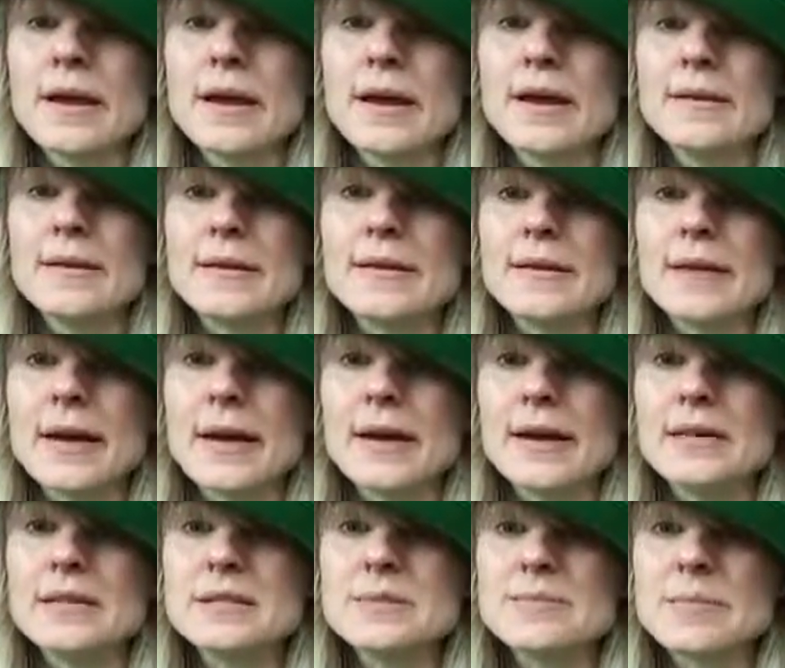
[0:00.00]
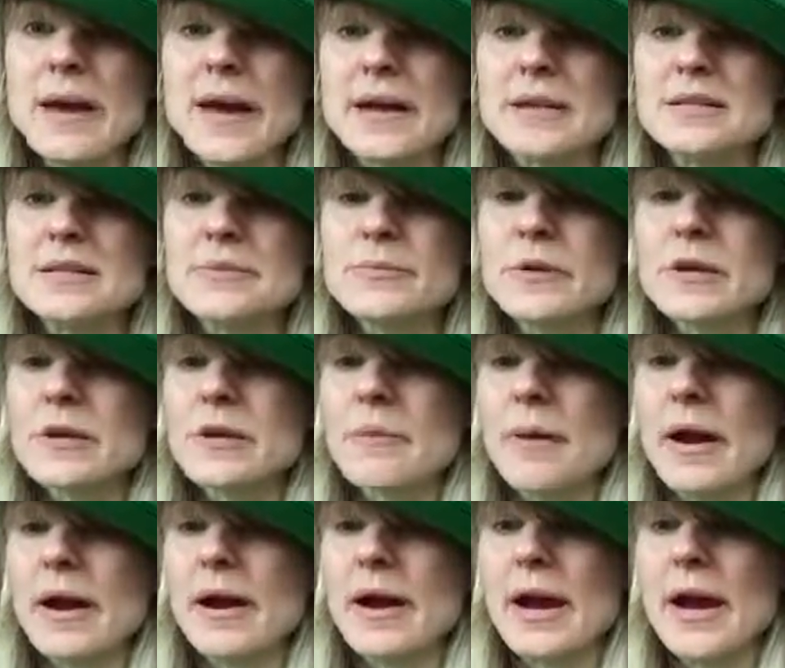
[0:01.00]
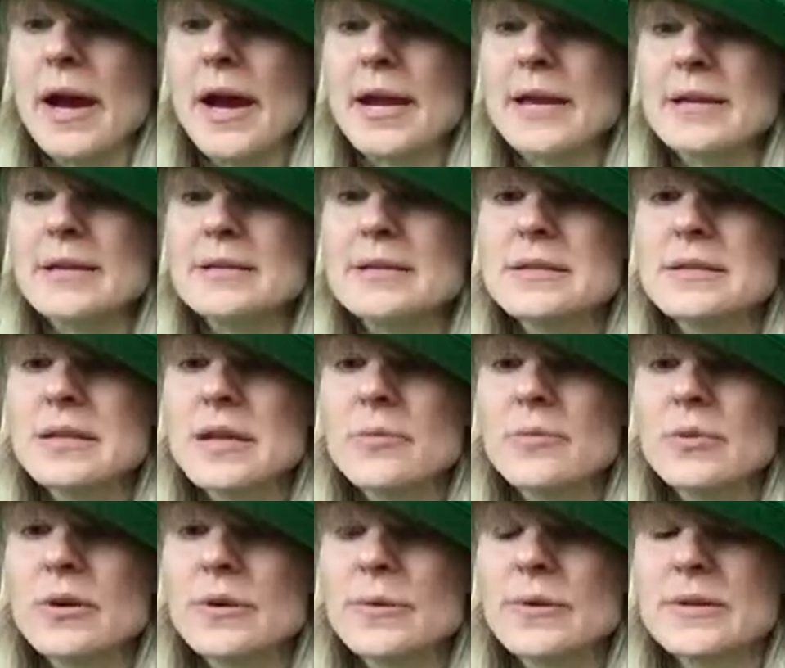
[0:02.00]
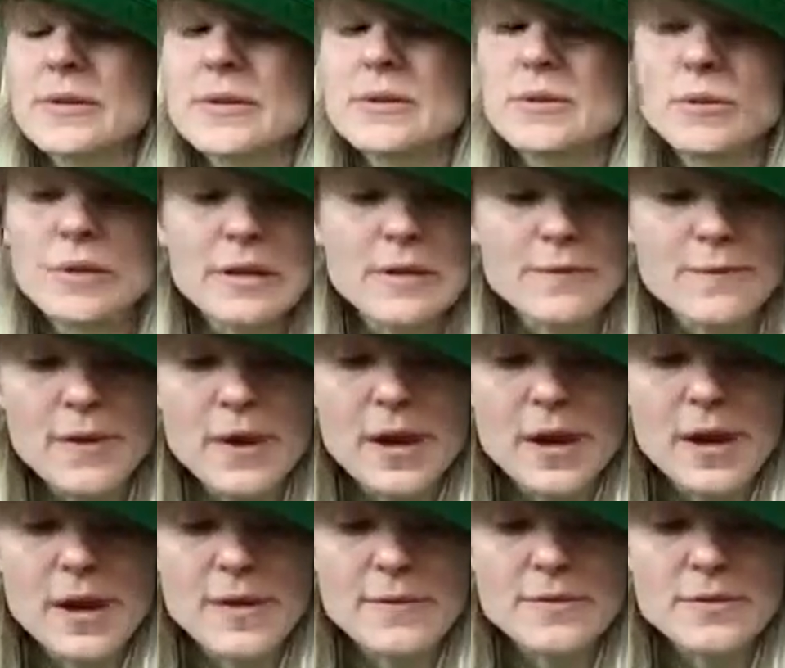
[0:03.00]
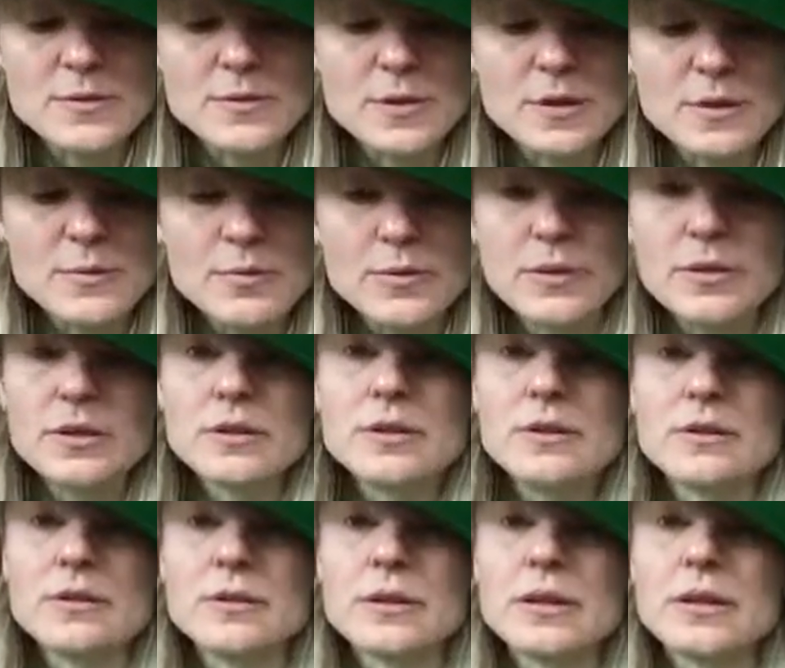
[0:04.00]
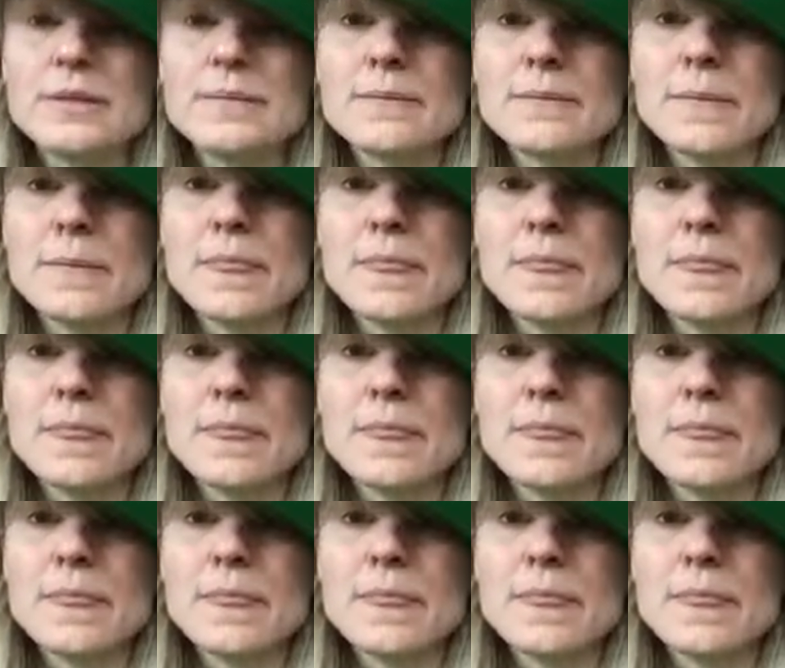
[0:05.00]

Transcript: And then the X maximum, our highest number was 25, so we can put in 30.